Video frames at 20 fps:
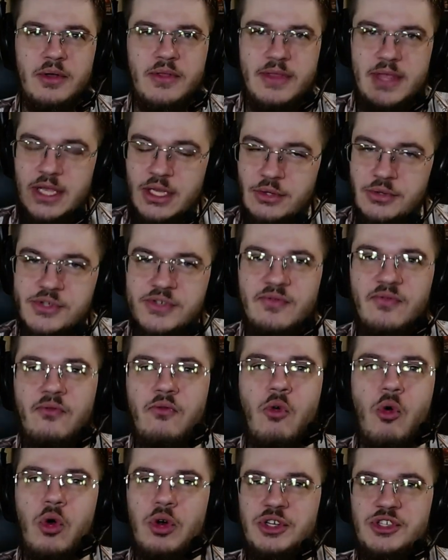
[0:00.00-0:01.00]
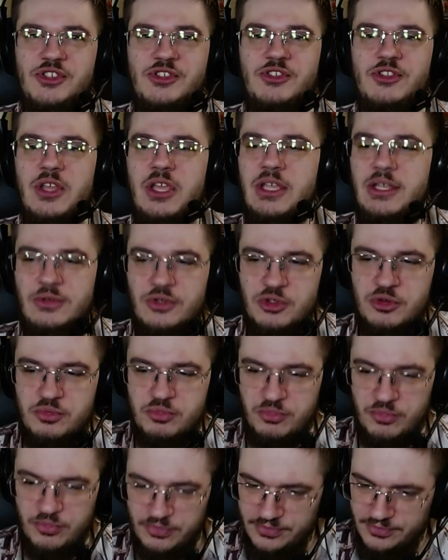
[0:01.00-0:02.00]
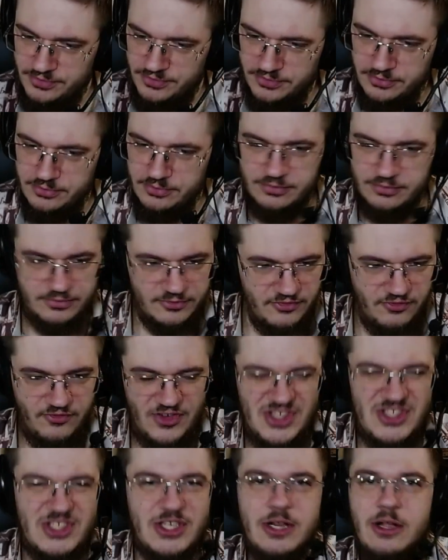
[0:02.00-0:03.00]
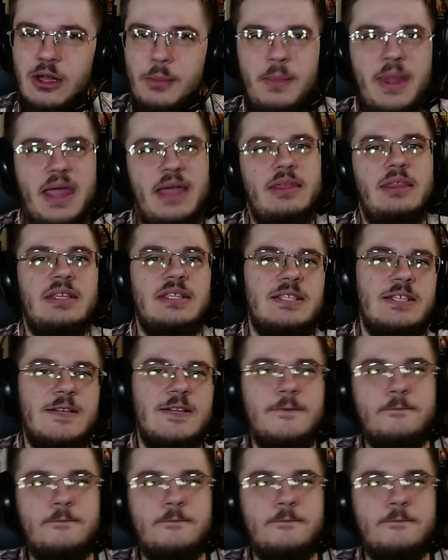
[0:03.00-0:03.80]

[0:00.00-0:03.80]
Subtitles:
they use force, they use physical methods.